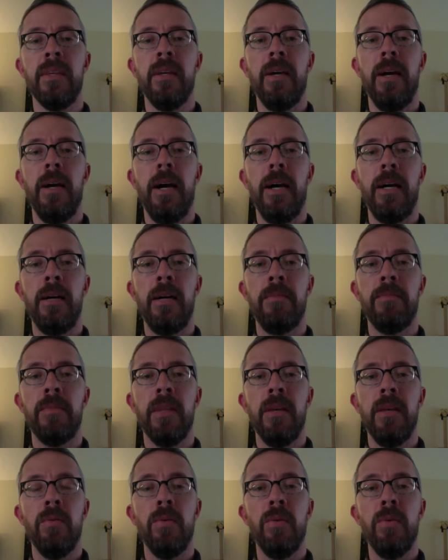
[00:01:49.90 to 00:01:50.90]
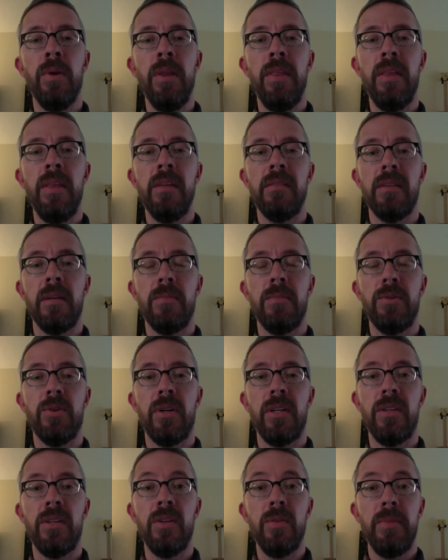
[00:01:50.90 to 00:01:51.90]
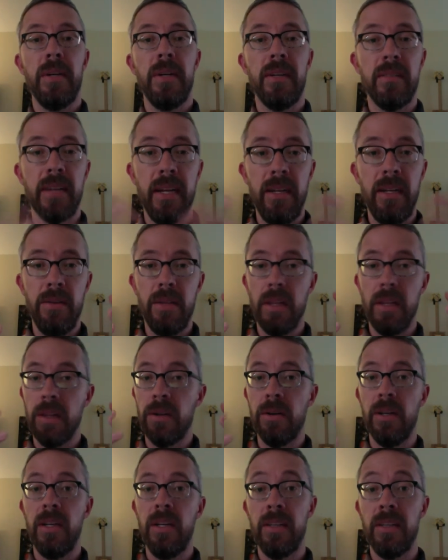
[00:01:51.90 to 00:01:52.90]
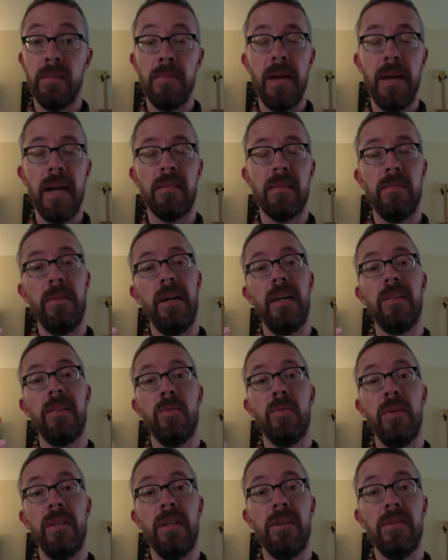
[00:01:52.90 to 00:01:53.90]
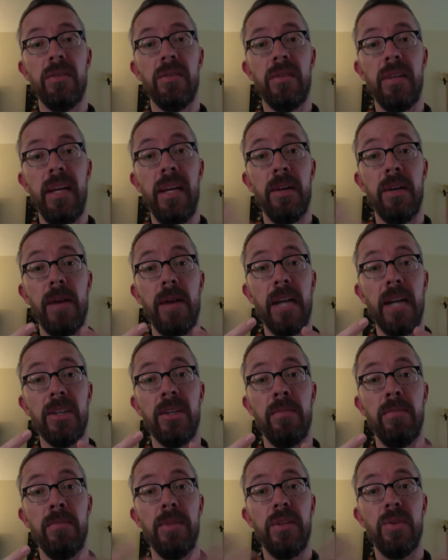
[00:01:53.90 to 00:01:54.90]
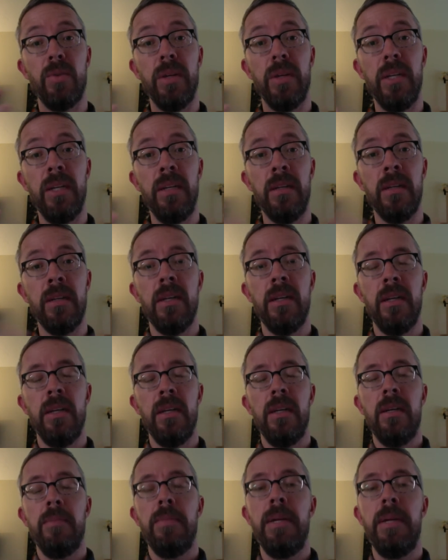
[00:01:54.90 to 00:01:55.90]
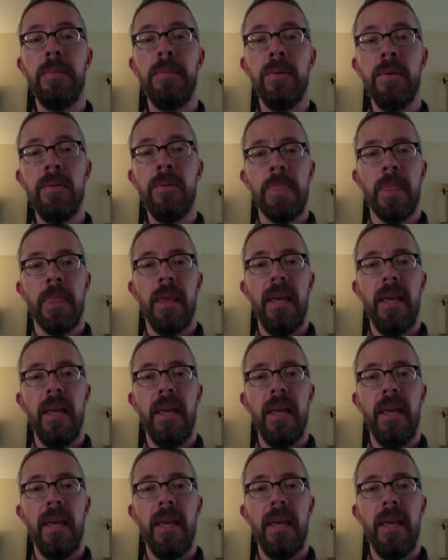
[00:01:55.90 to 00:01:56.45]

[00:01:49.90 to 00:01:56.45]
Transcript: Um, well, one of the things that I'm trying to do, because I know that learning is maximized when there's interaction between people,